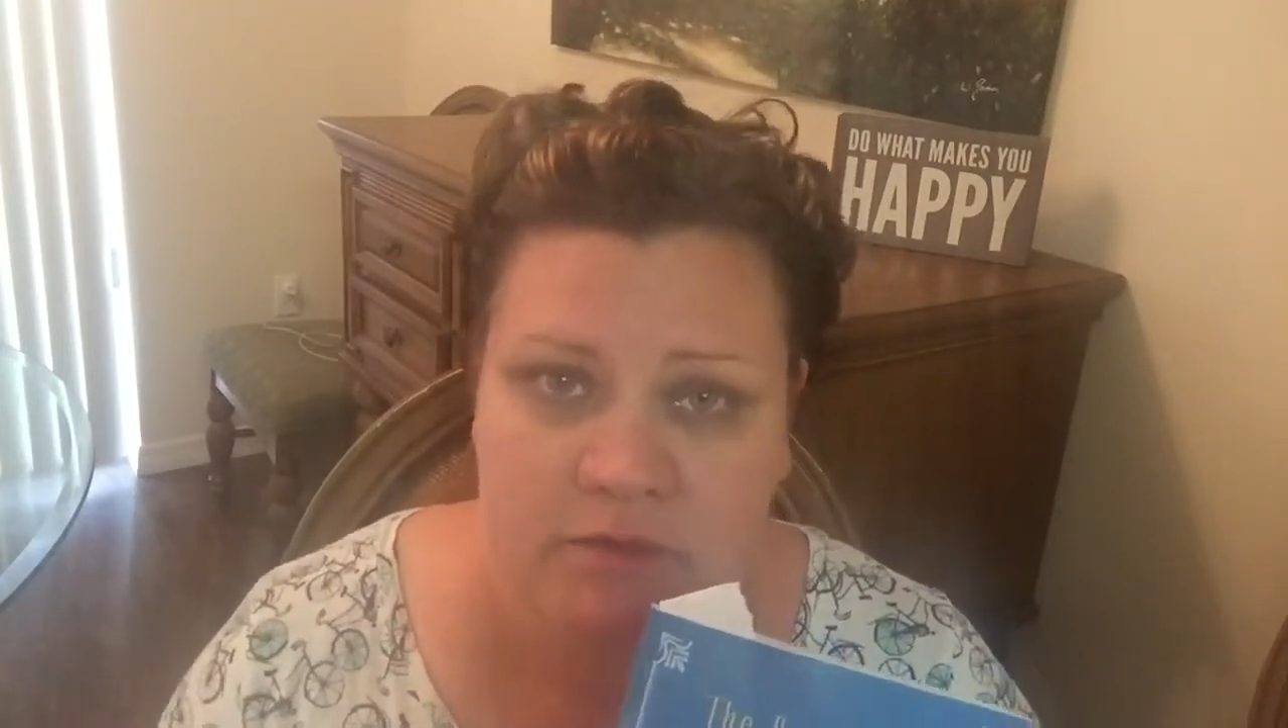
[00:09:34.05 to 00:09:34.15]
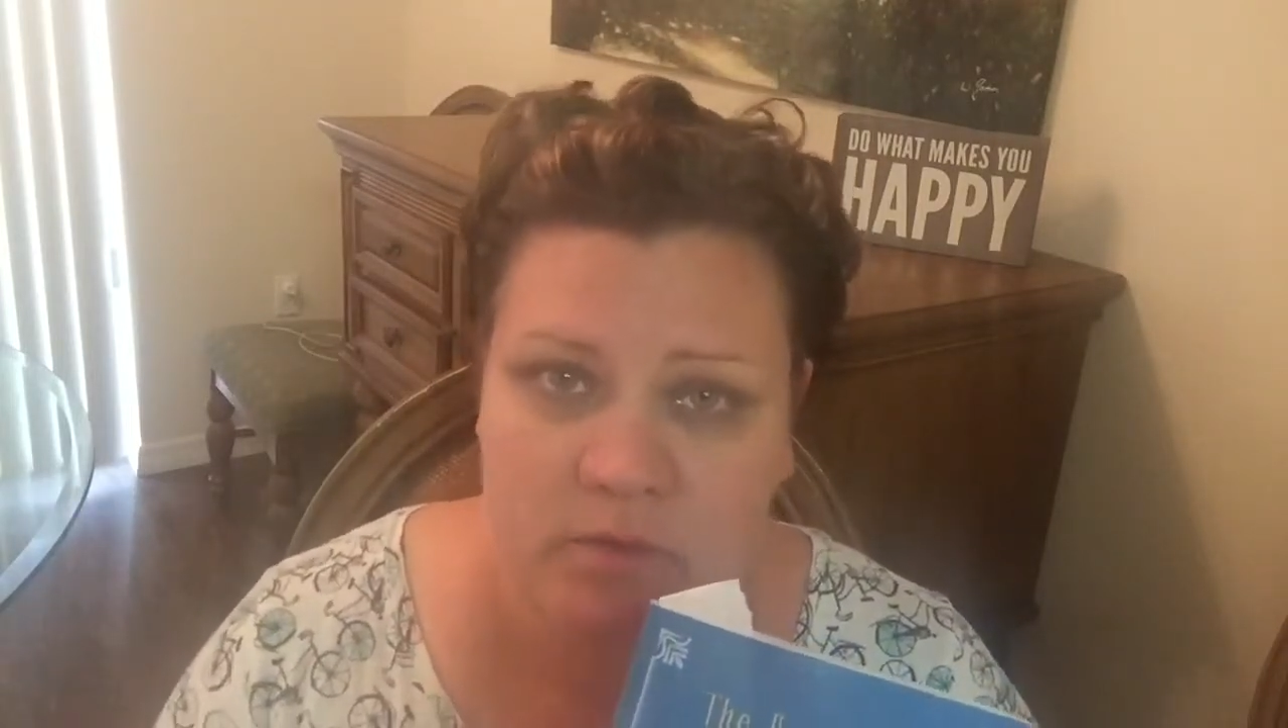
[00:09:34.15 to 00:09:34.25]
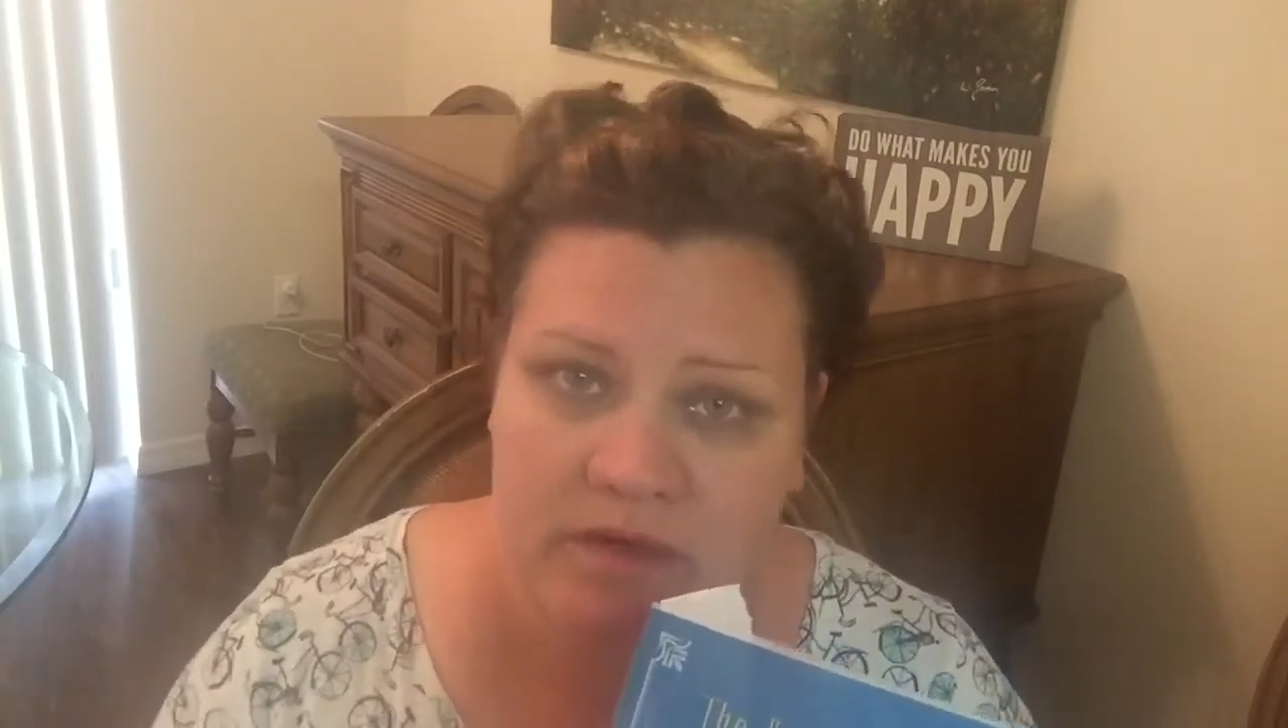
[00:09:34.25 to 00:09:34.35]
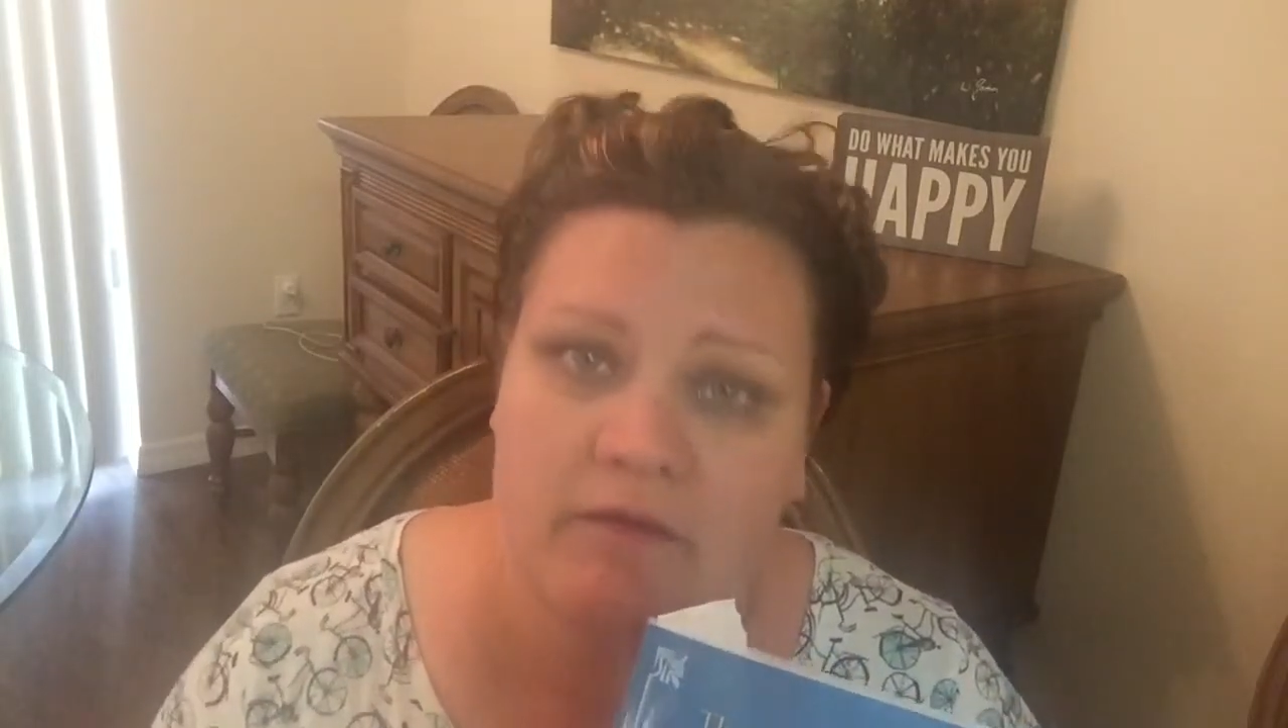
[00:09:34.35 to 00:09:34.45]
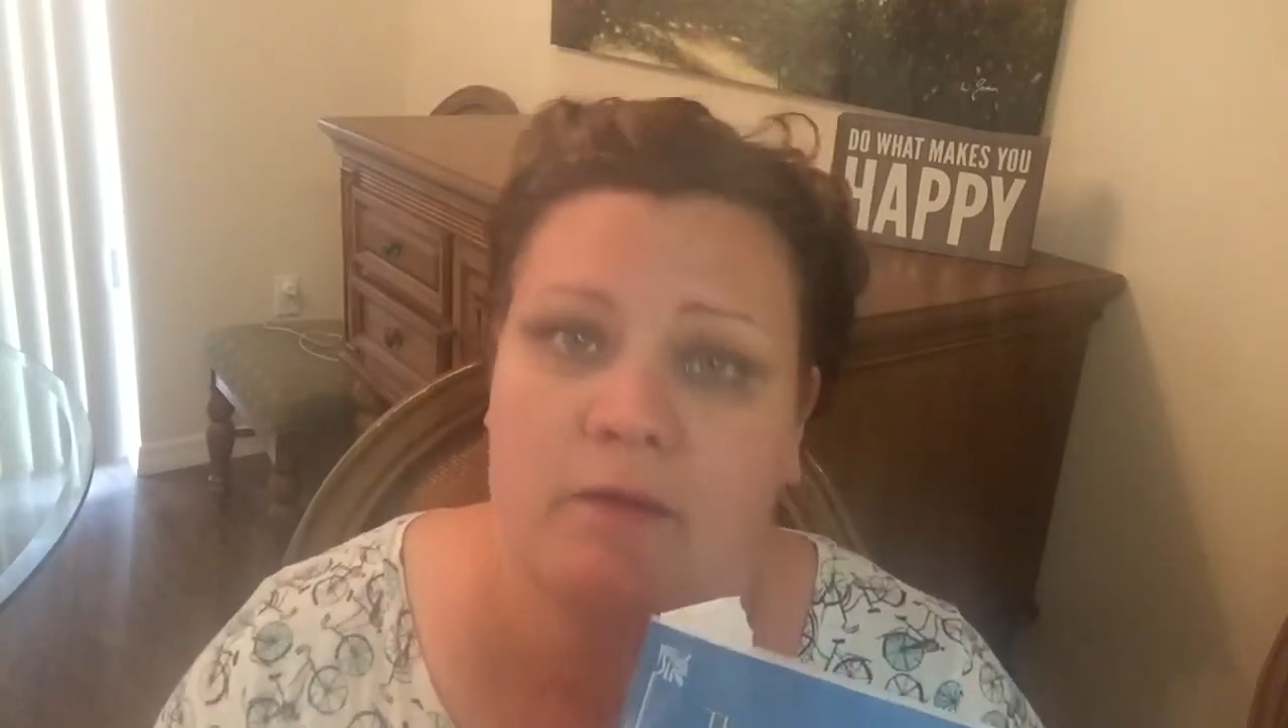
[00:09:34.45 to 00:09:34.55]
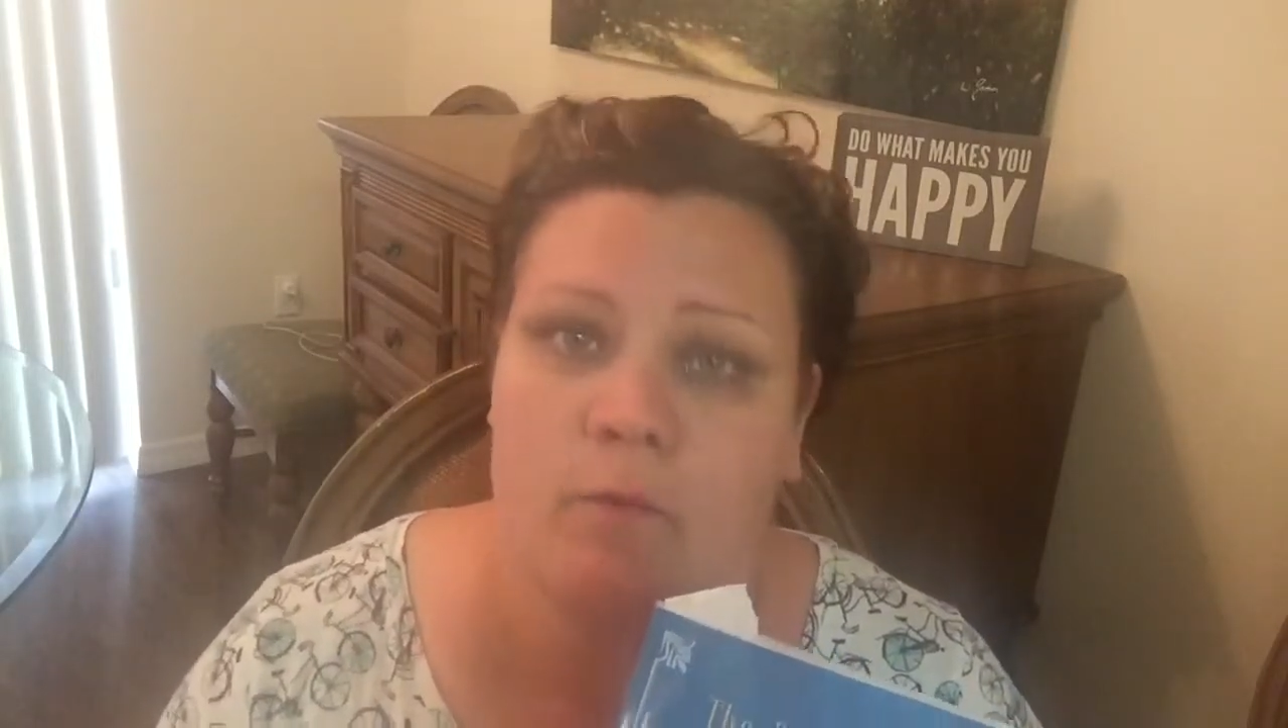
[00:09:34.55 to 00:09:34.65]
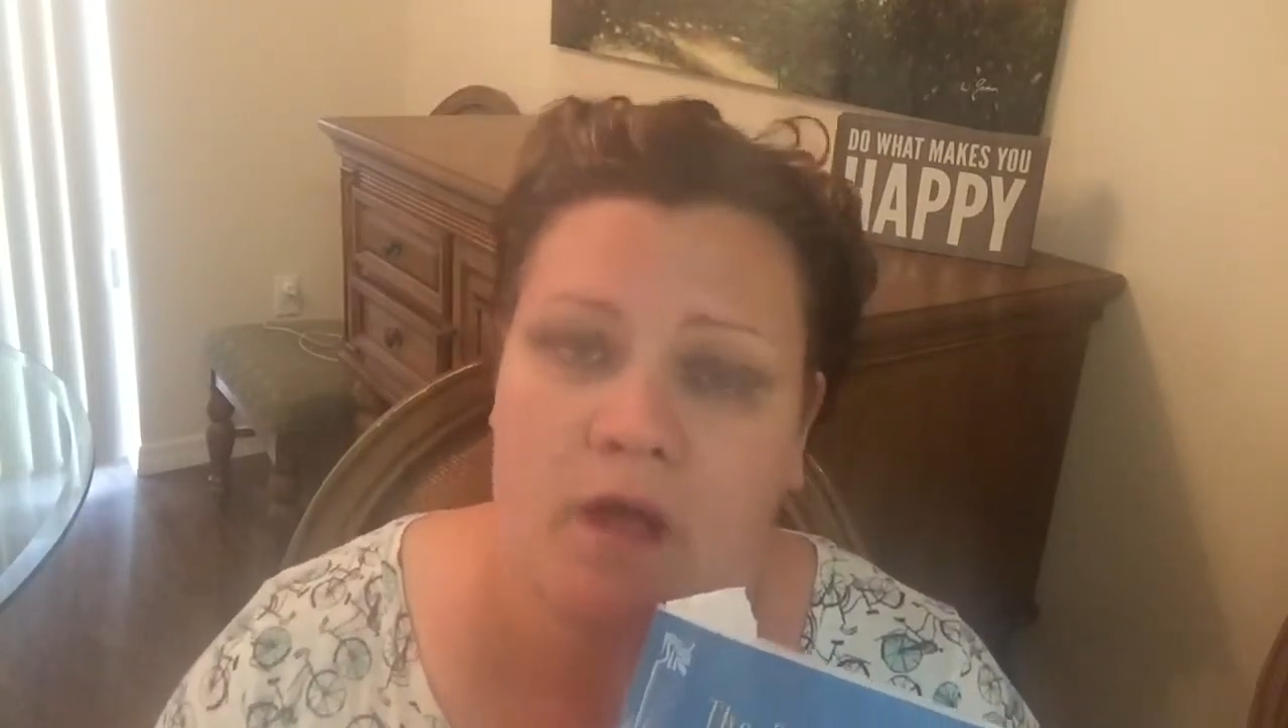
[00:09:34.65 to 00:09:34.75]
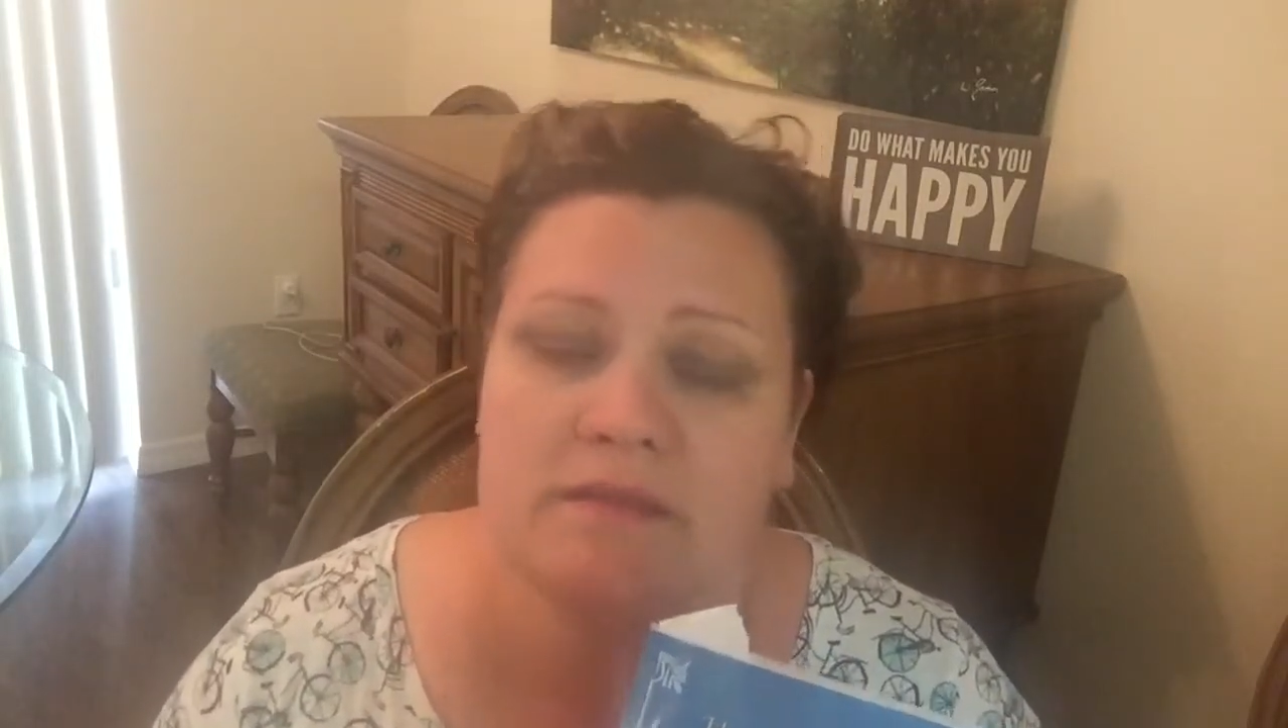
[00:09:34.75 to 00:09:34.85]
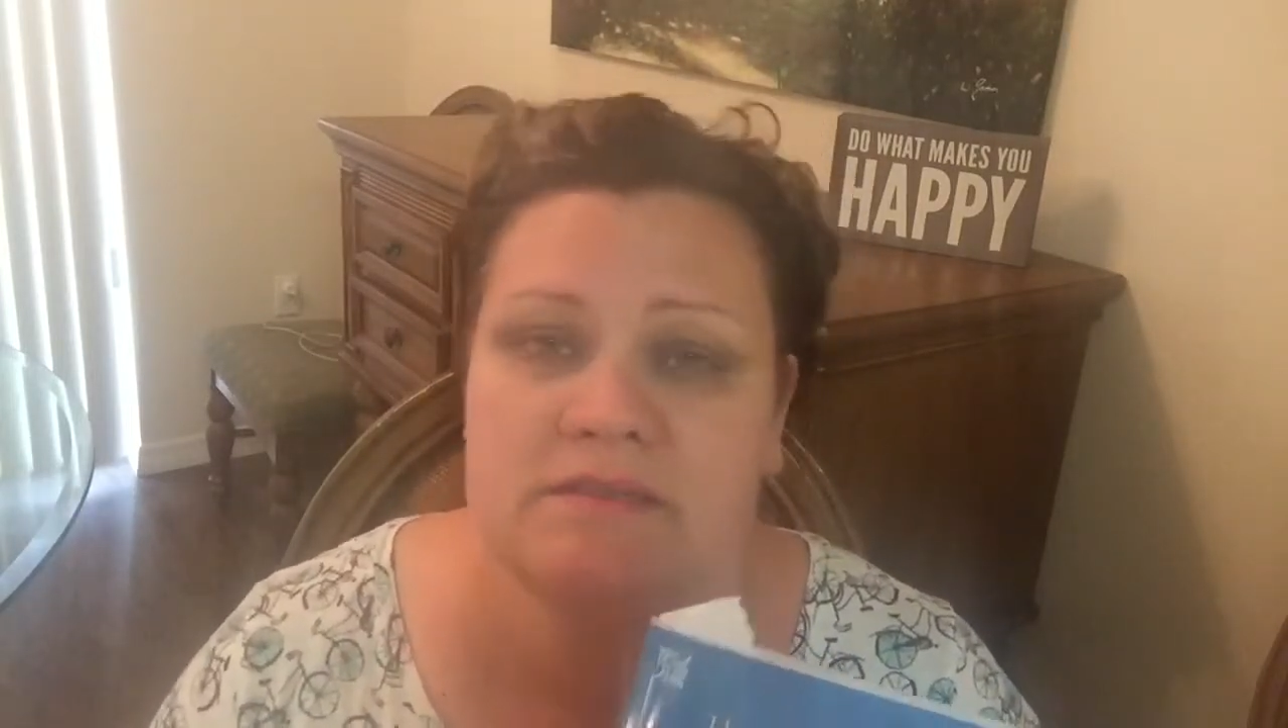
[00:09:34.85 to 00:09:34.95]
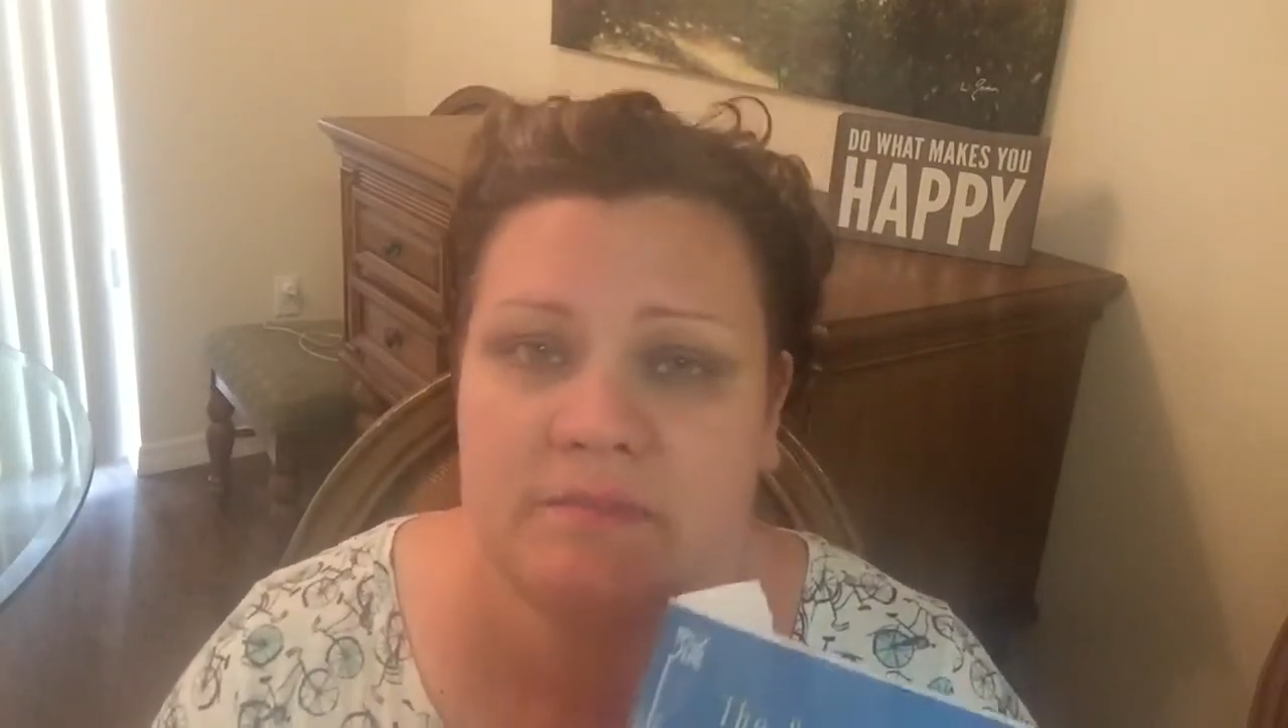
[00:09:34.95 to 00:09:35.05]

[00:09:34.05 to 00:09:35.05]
to where I want